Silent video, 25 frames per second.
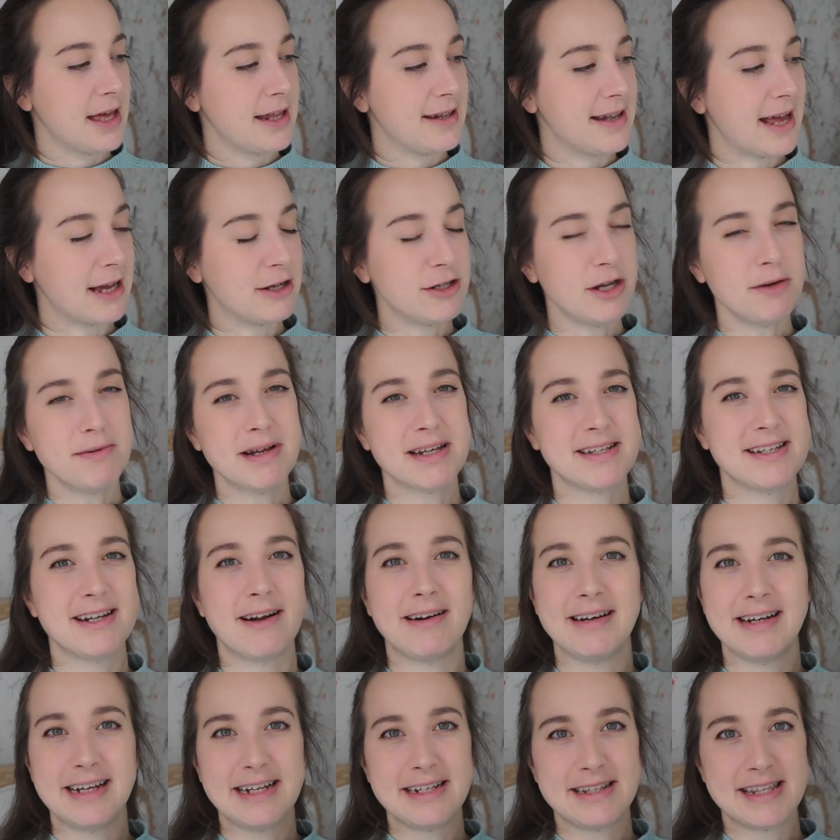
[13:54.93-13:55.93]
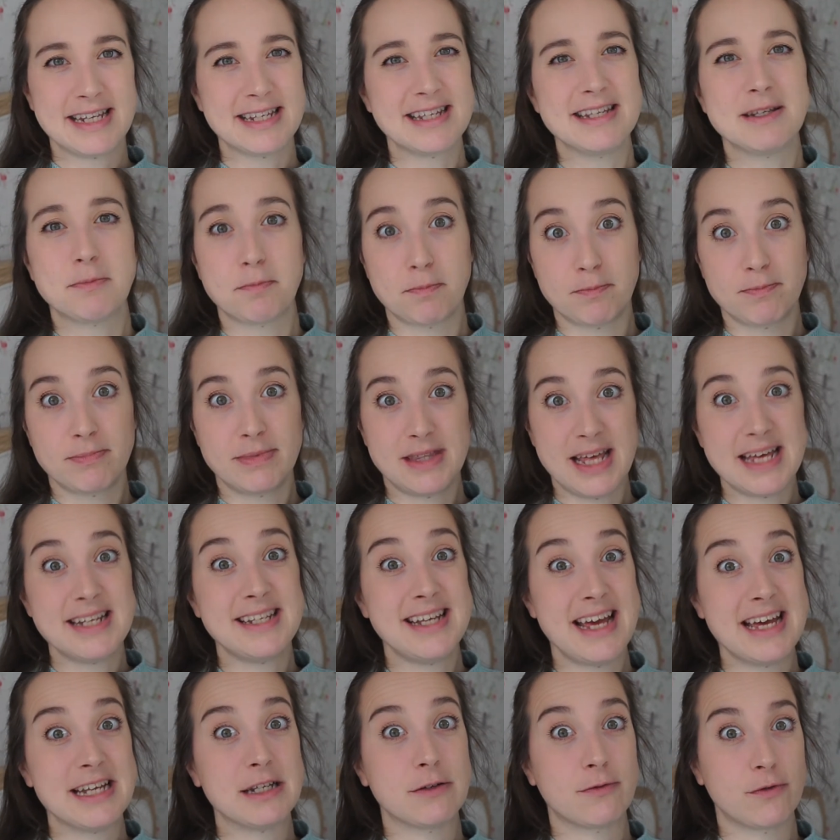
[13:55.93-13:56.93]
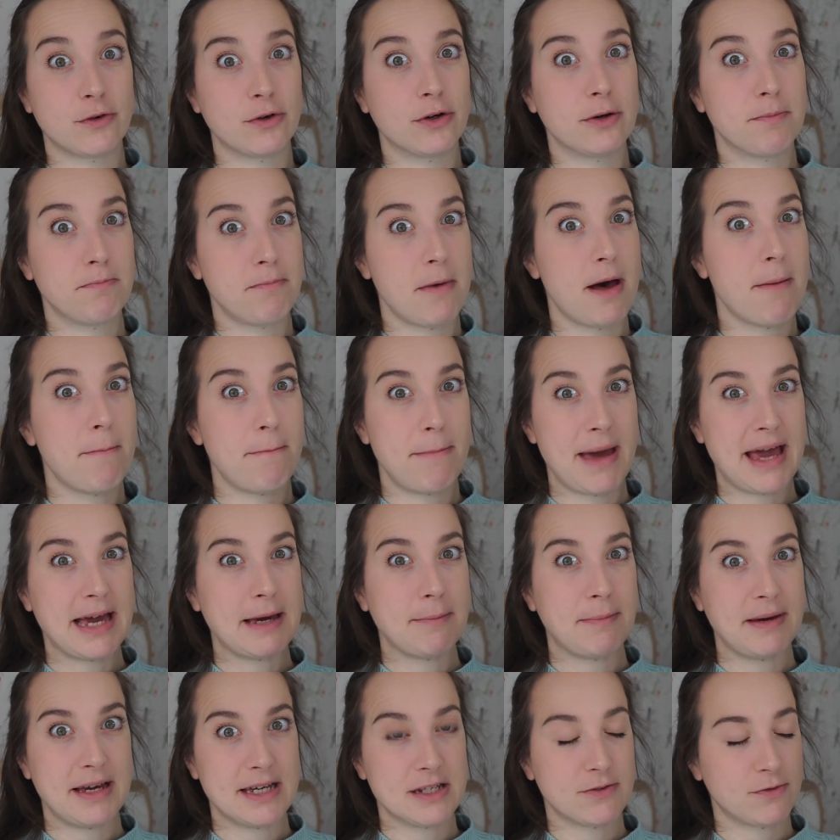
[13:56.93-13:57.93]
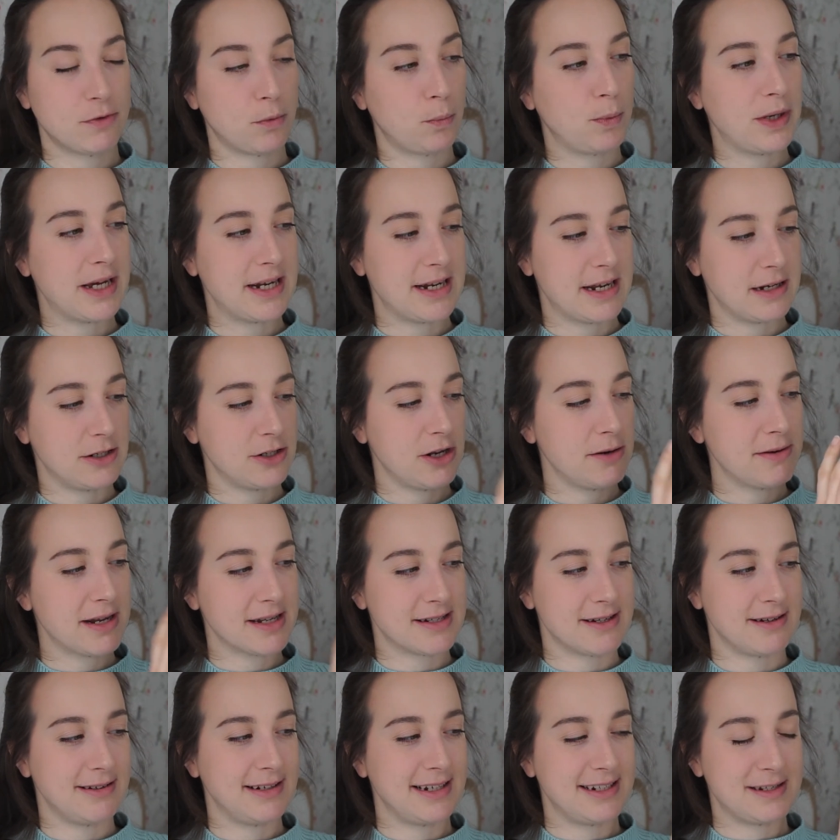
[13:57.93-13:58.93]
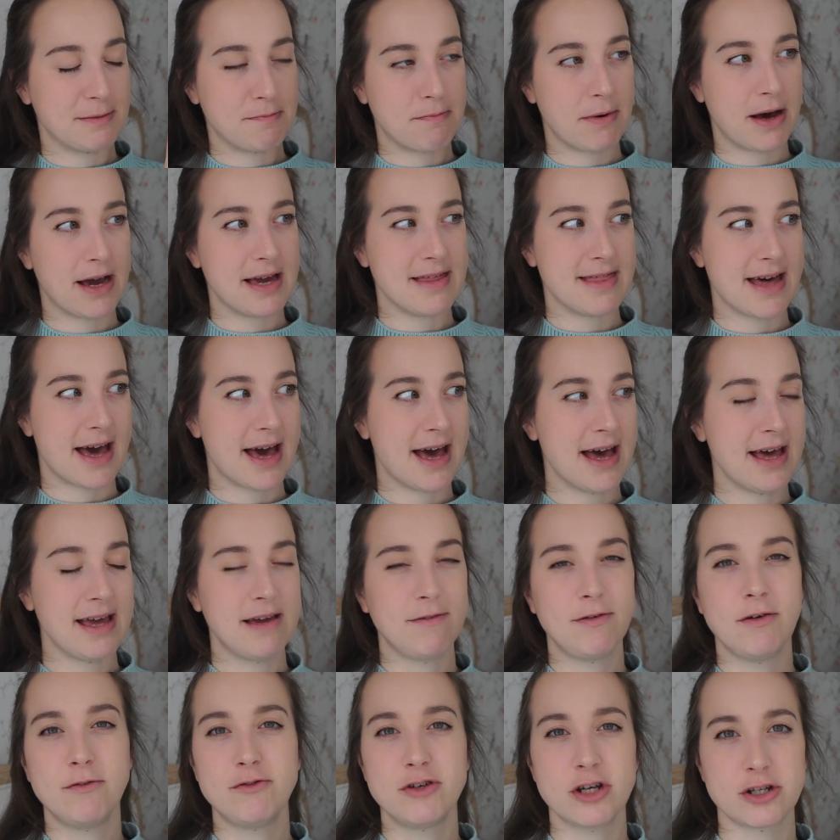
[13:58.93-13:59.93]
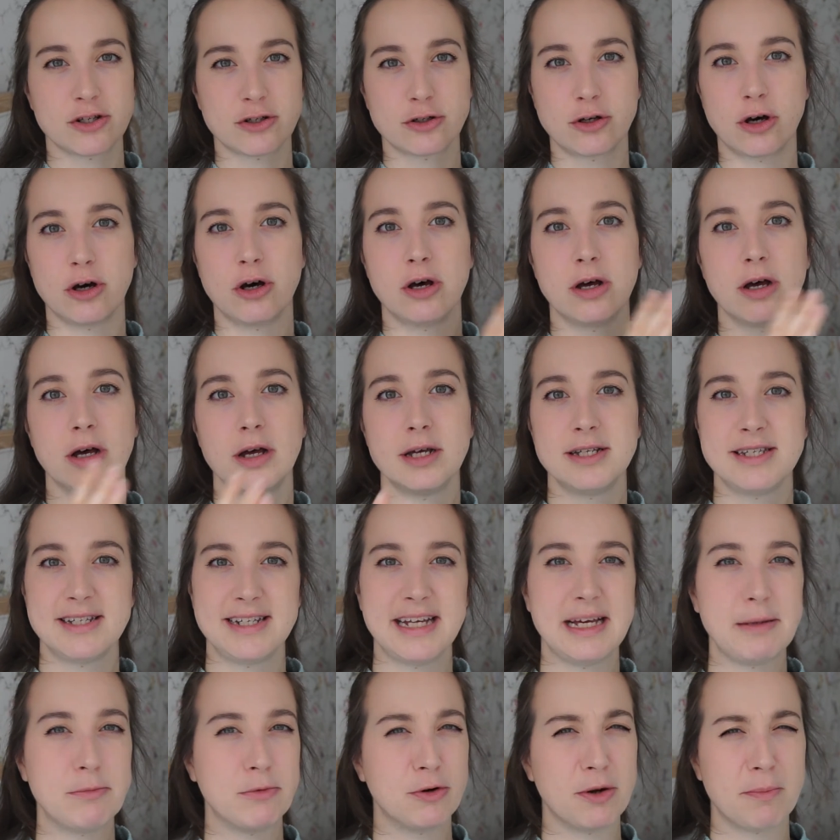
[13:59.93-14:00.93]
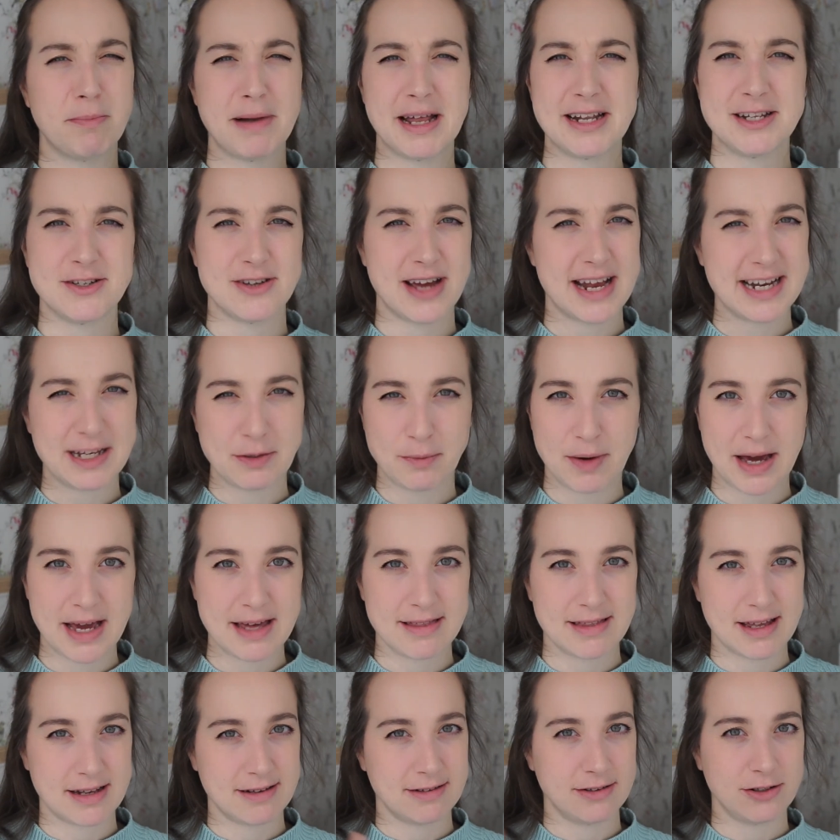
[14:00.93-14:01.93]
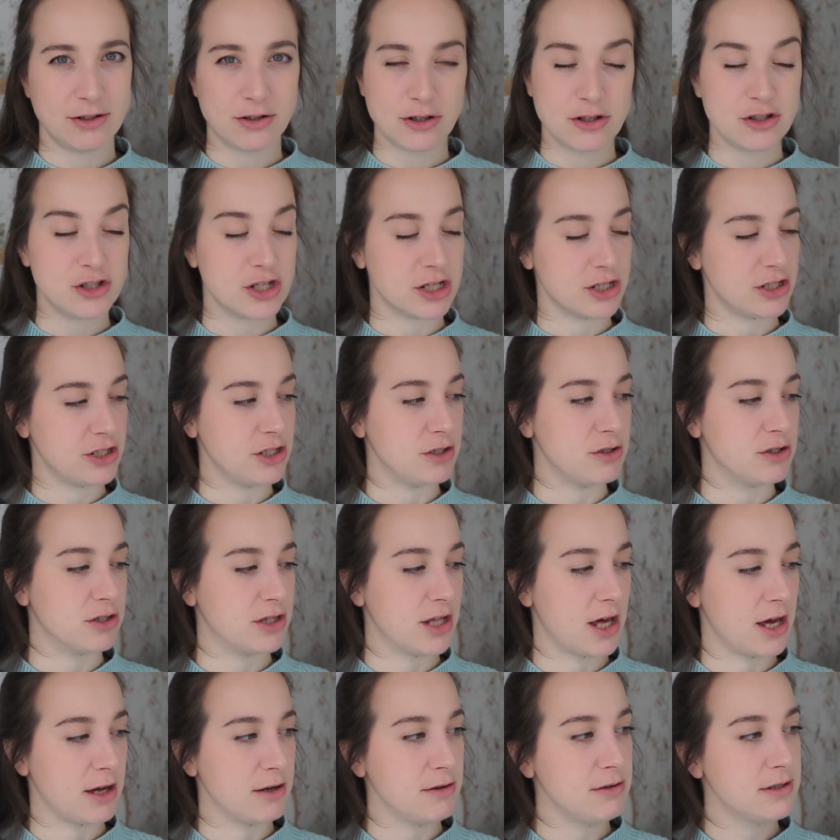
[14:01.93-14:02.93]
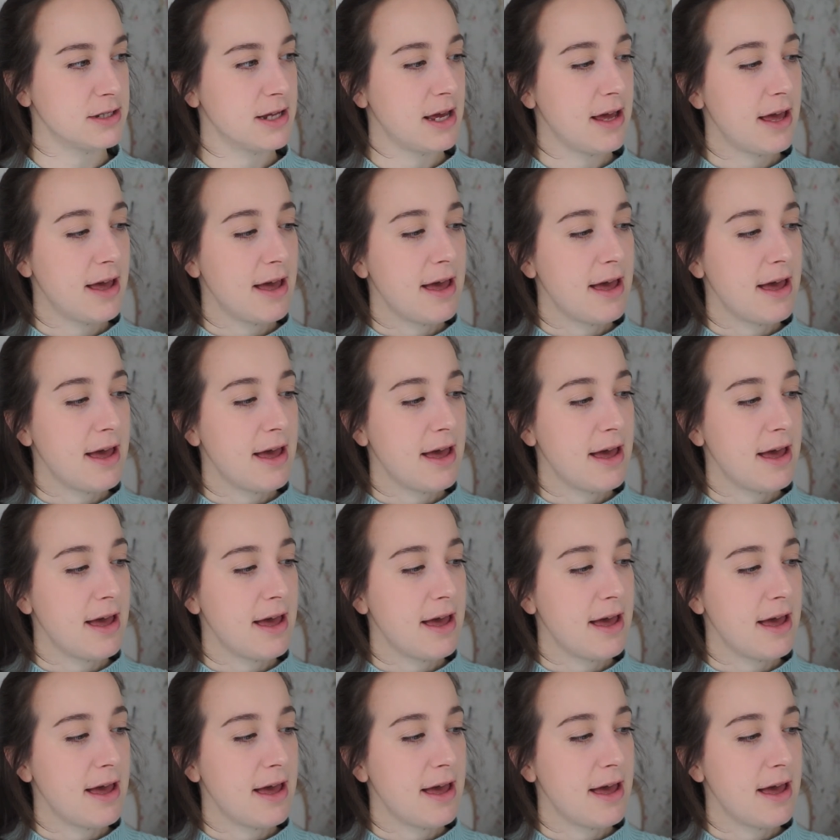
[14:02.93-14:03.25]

Now you don't necessarily need, this is this is for a baby, it's for weaning, you don't necessarily need to buy that. If you've just got a steamer or a blender anyway, then you can just use those.